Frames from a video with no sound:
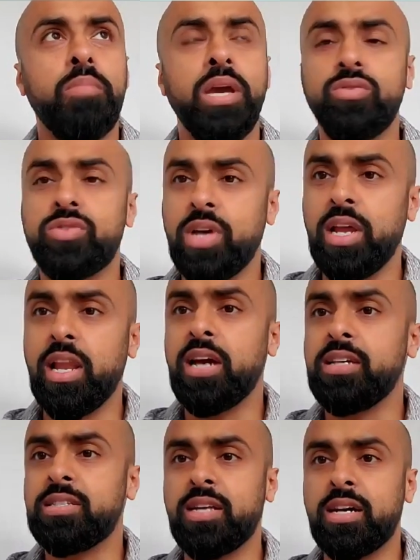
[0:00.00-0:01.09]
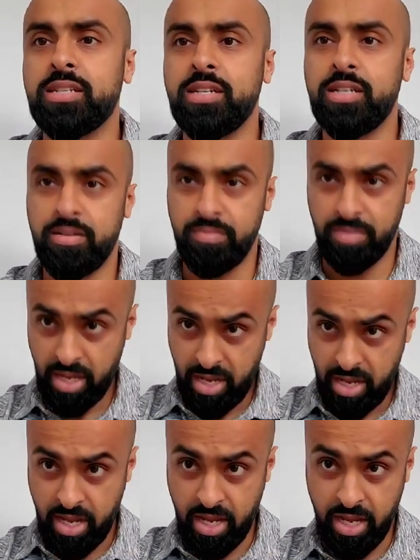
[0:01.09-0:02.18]
made us realize that
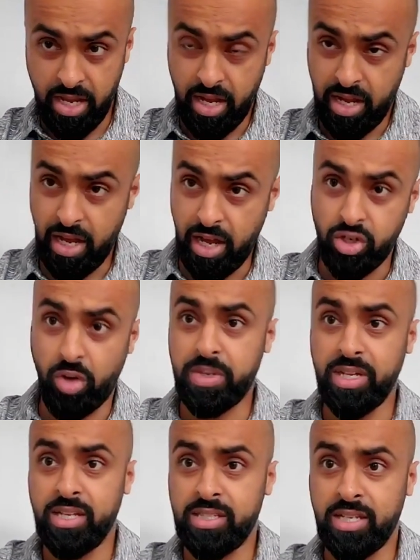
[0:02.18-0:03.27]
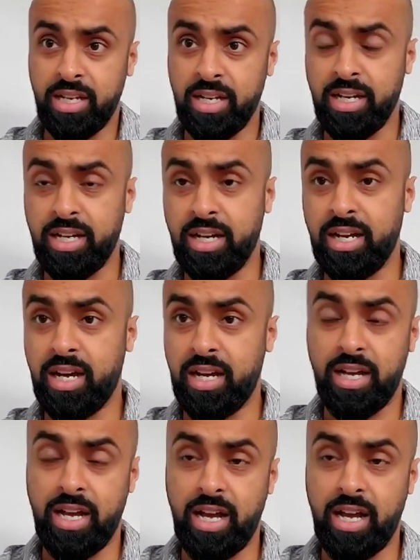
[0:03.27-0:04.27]
adopting isn't a